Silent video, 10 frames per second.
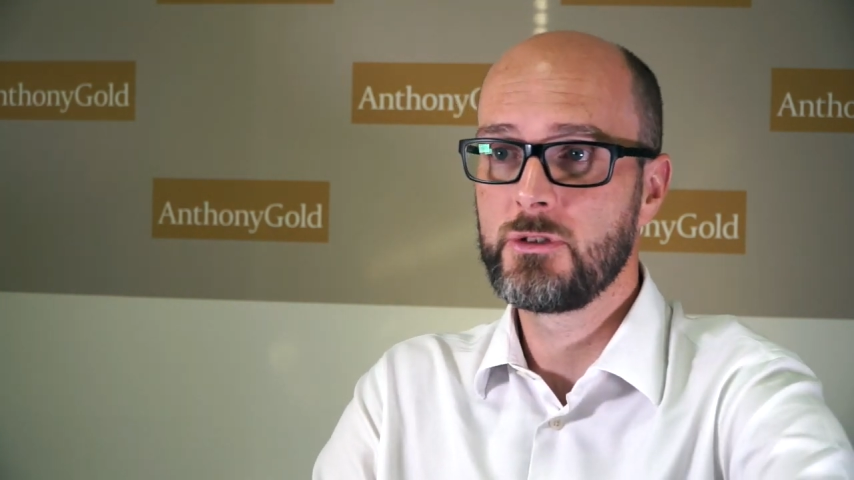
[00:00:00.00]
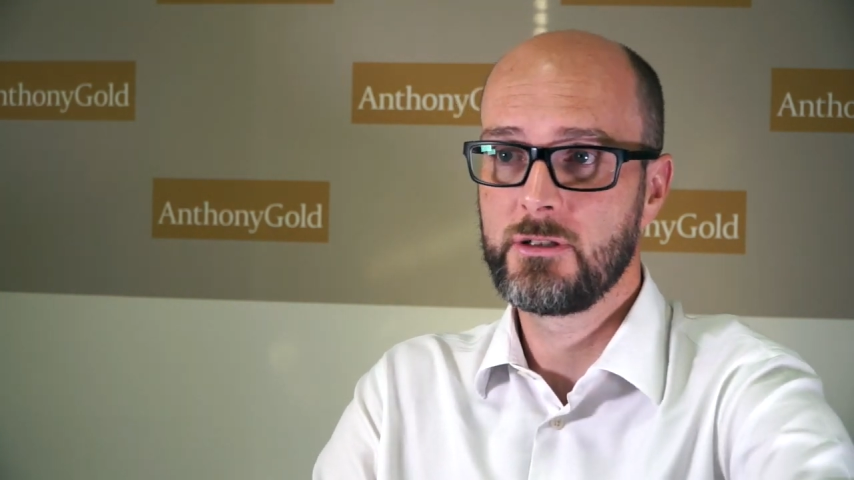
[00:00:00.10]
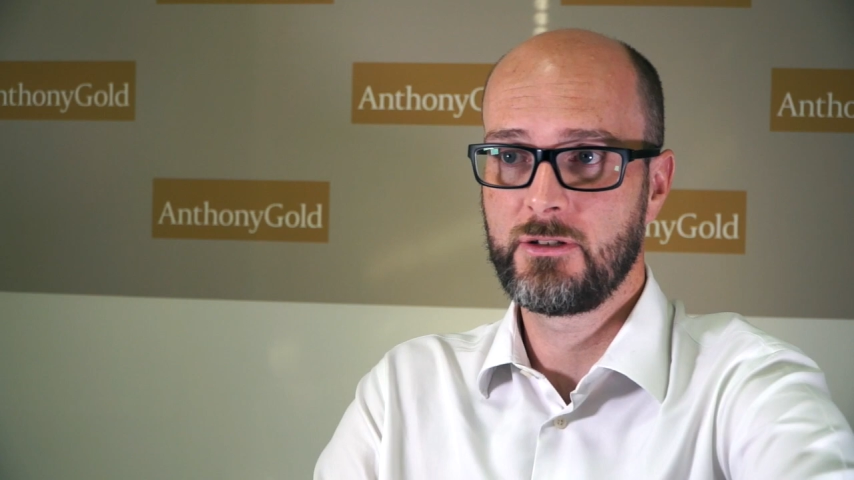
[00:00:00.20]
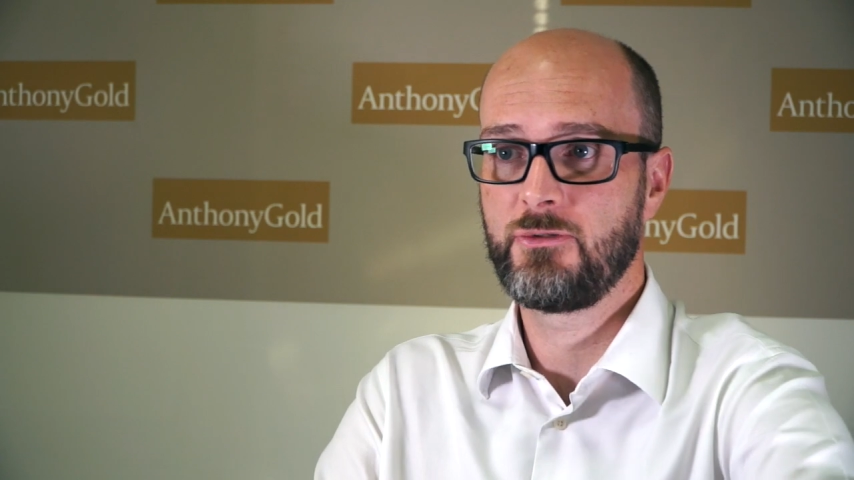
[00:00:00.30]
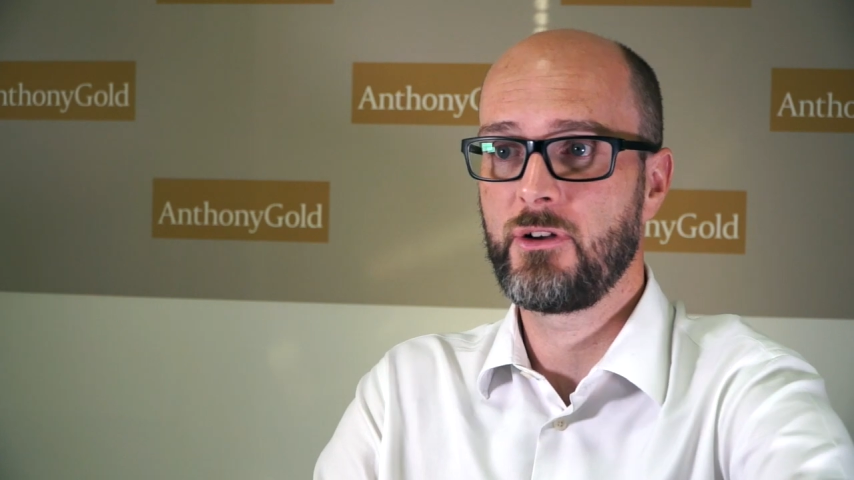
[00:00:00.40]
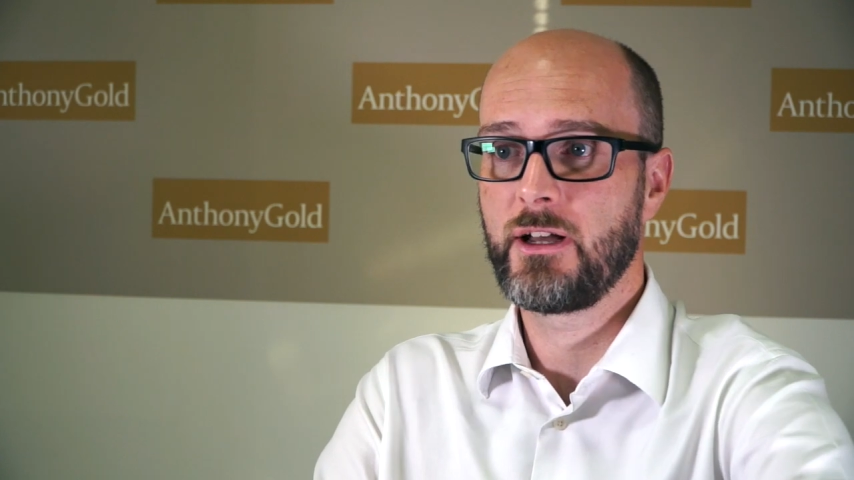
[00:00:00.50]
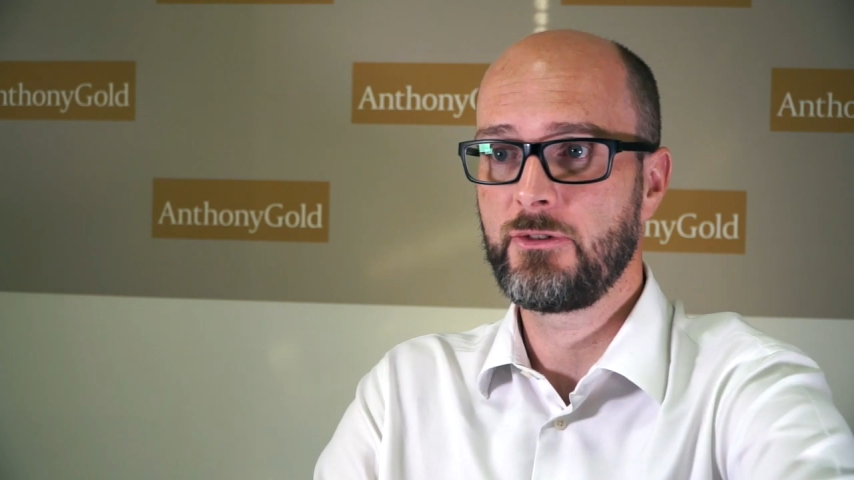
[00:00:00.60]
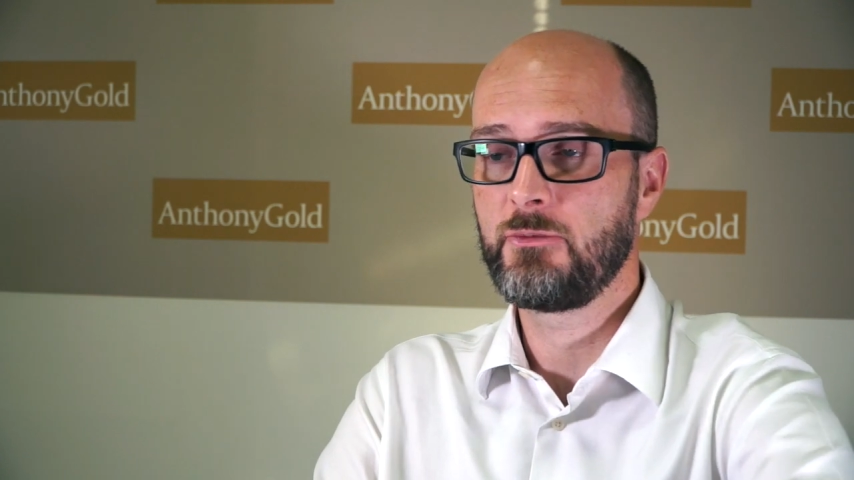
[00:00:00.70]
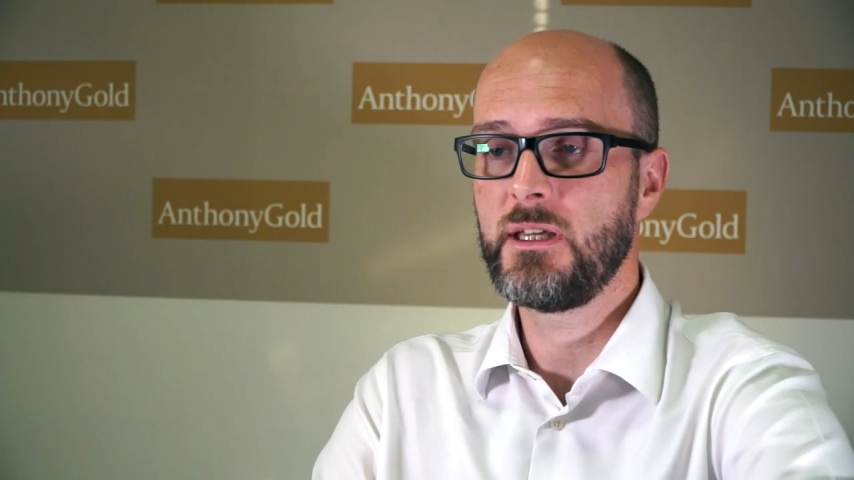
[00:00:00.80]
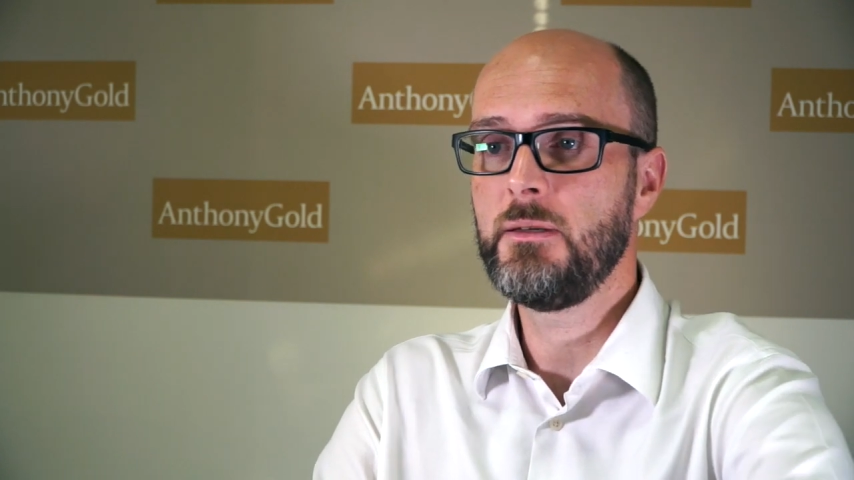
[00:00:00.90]
to
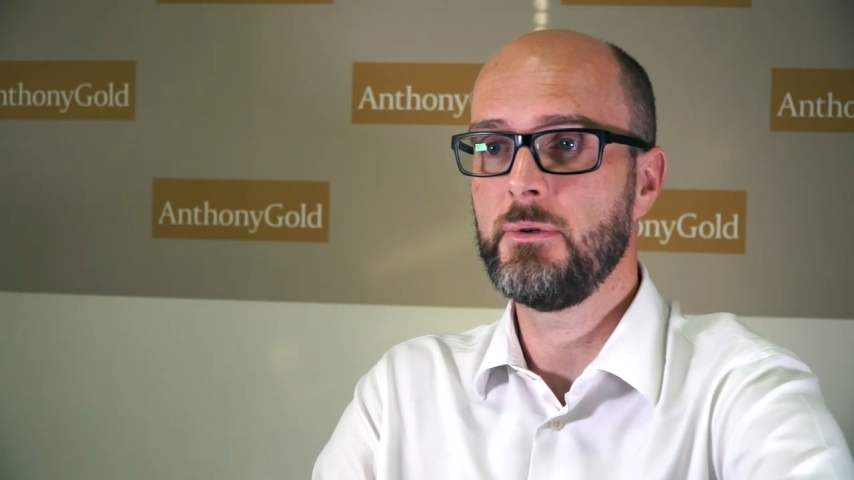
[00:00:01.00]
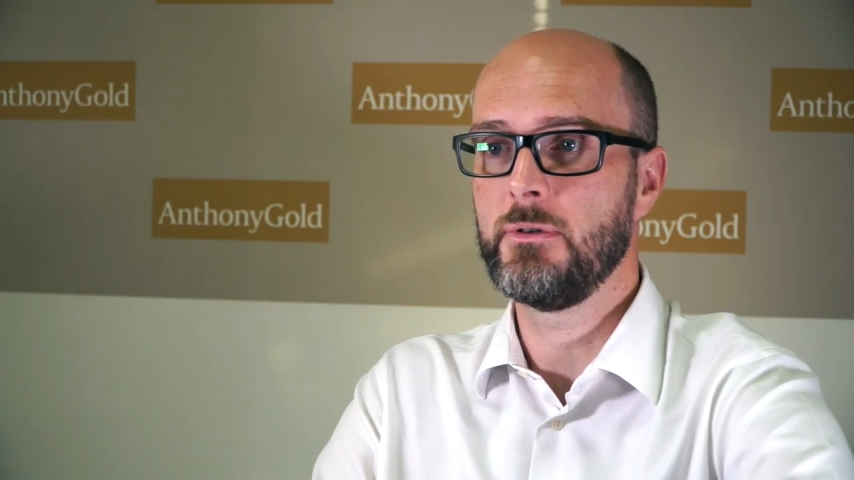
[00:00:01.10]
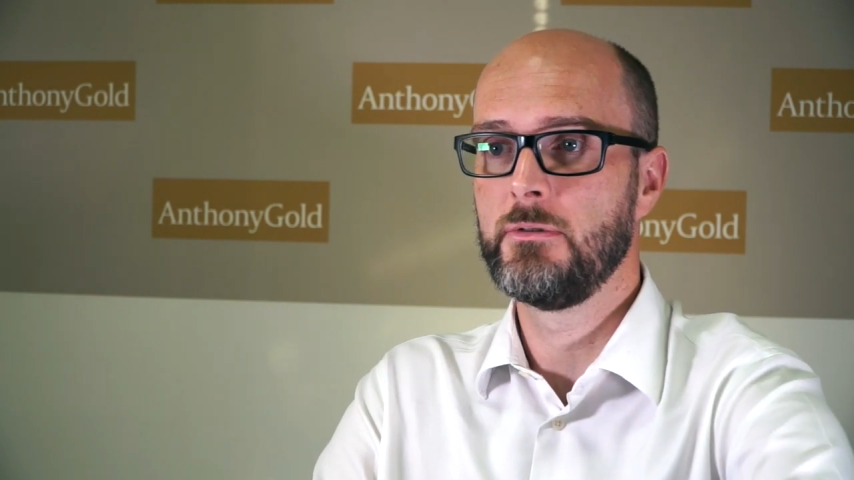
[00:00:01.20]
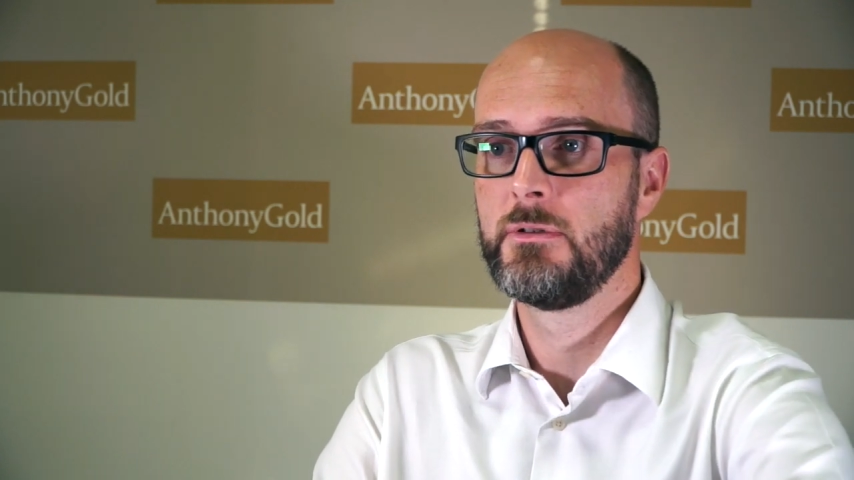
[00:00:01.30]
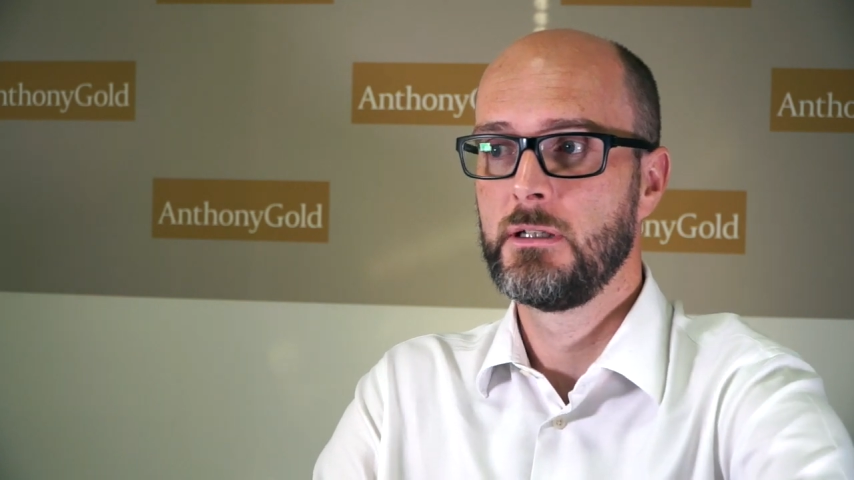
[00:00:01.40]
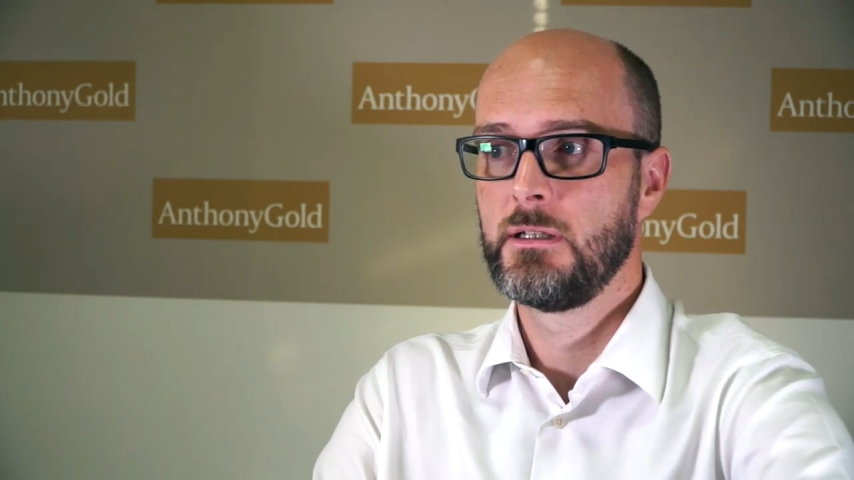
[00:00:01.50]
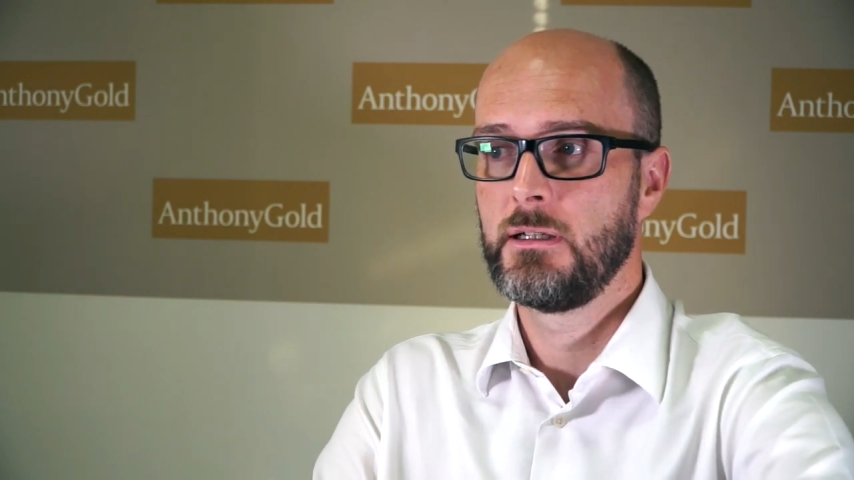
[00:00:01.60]
5 people